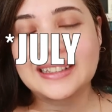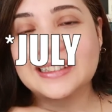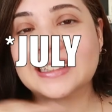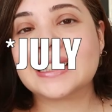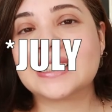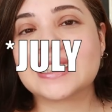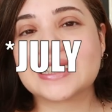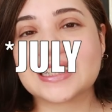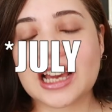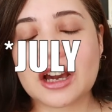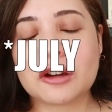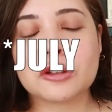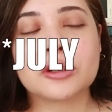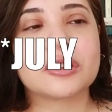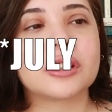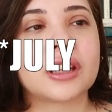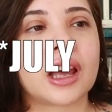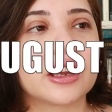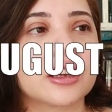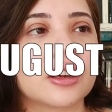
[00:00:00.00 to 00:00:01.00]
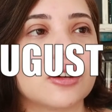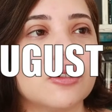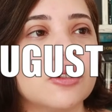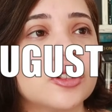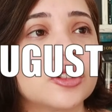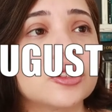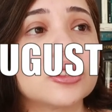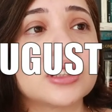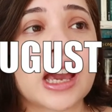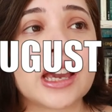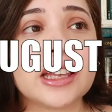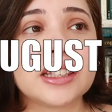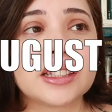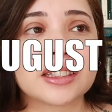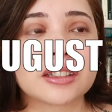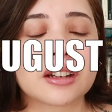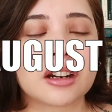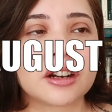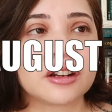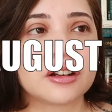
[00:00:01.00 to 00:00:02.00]
Let's see how July goes. July
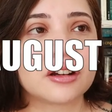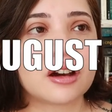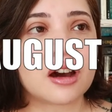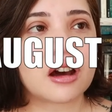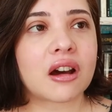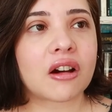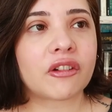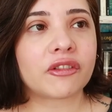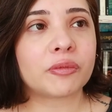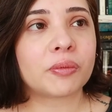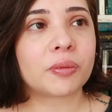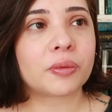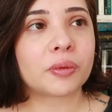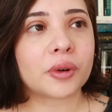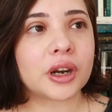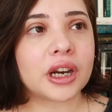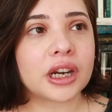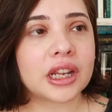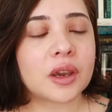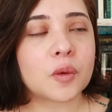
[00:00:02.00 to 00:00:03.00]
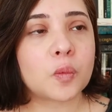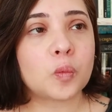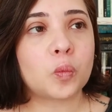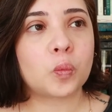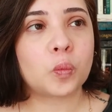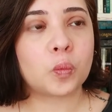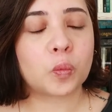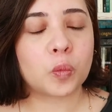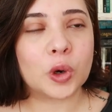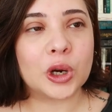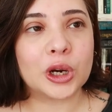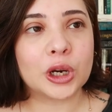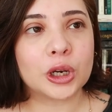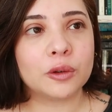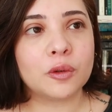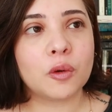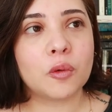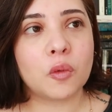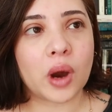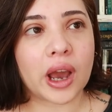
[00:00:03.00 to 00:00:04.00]
started off pretty
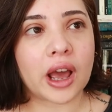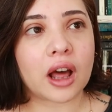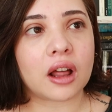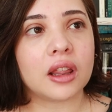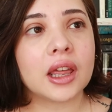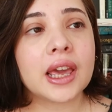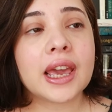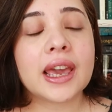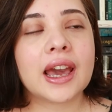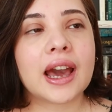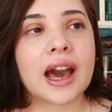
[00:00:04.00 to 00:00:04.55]
well.